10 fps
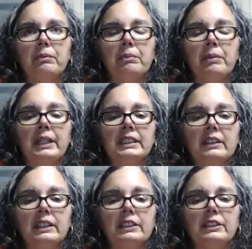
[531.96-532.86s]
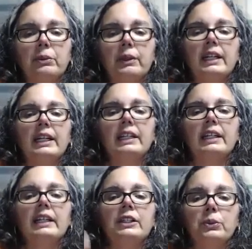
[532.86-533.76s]
basically 28
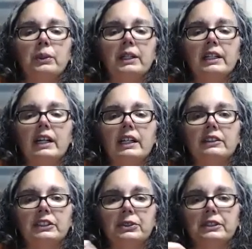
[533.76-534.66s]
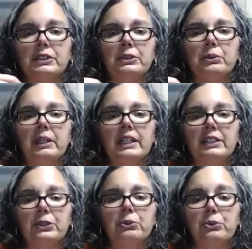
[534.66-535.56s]
and 29, the sutras
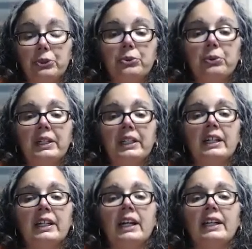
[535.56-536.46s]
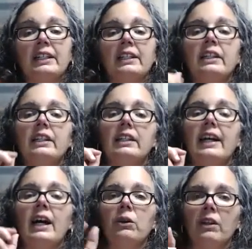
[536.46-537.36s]
228 to 229
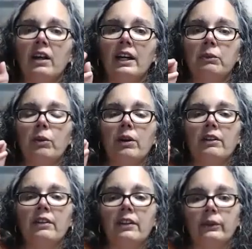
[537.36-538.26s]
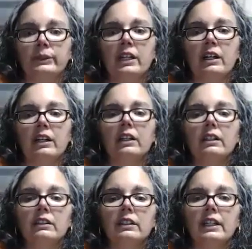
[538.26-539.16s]
outline what those
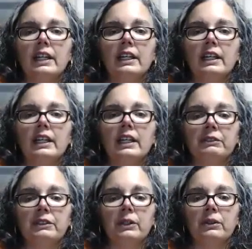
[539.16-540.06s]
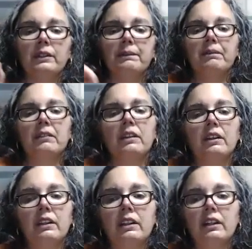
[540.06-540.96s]
are, the 8 limbs of yoga,
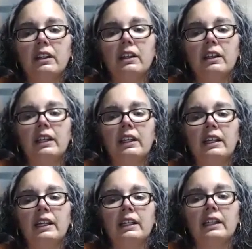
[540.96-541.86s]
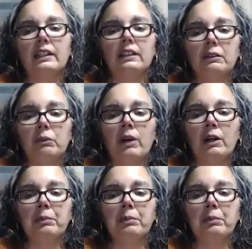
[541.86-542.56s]
and why